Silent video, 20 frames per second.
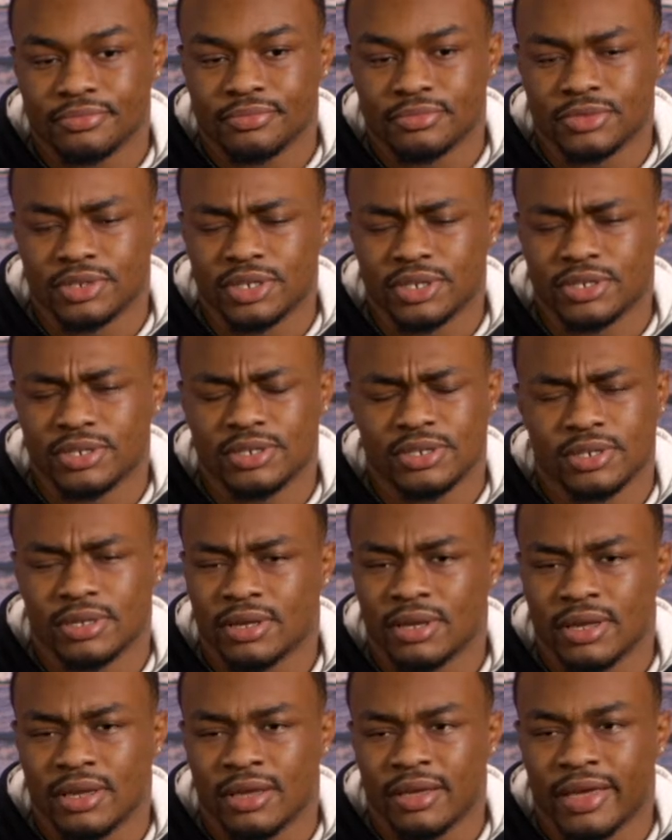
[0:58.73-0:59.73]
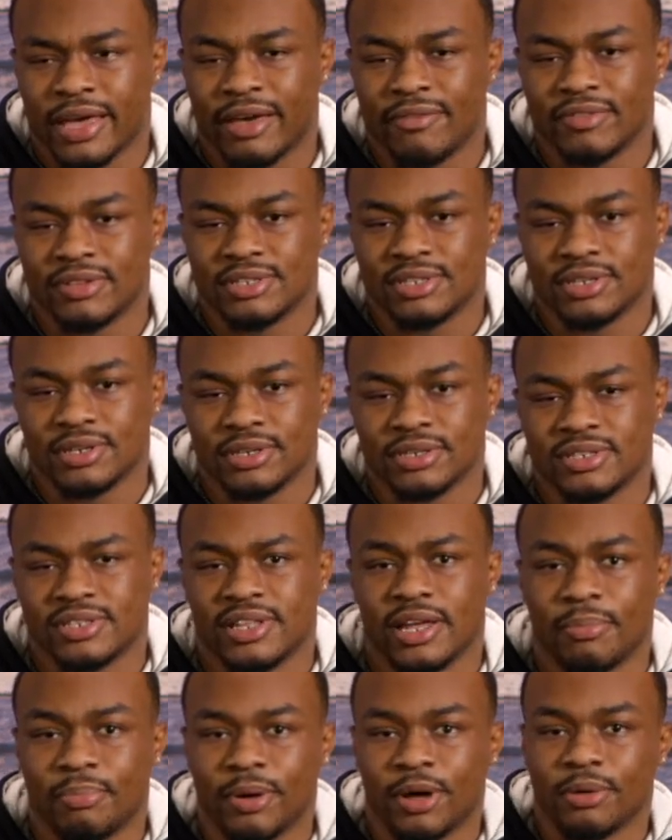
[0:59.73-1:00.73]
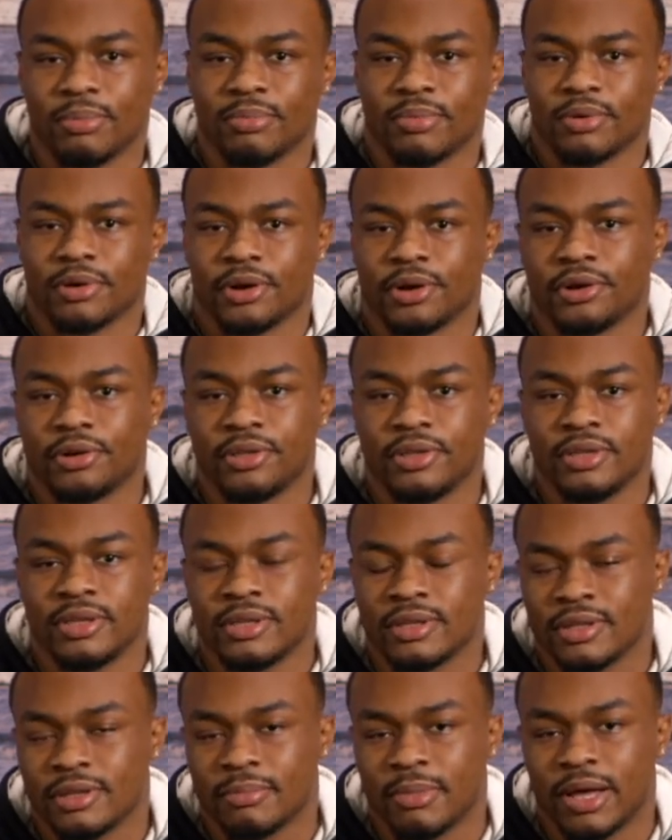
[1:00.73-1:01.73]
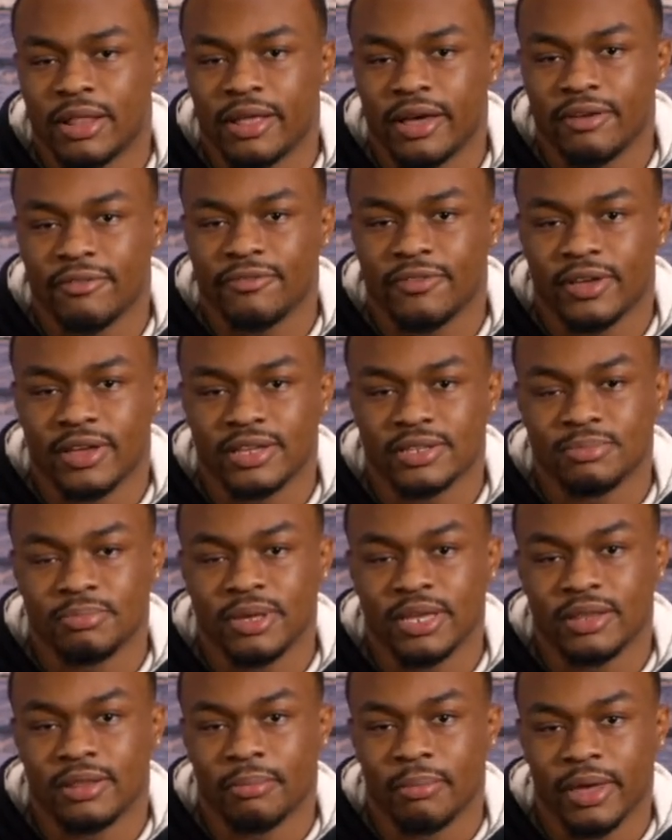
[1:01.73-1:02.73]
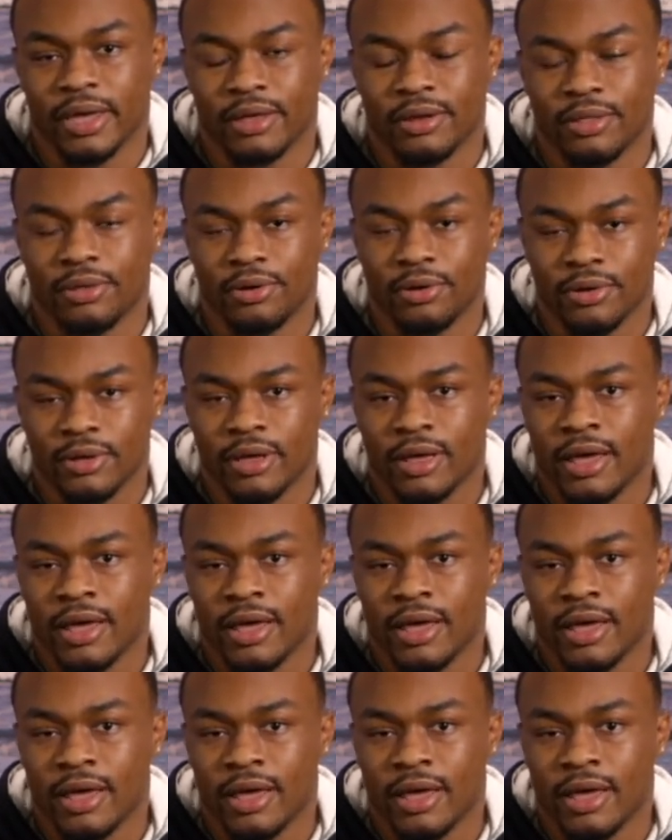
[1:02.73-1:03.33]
just having to step up early in my life as being the man of the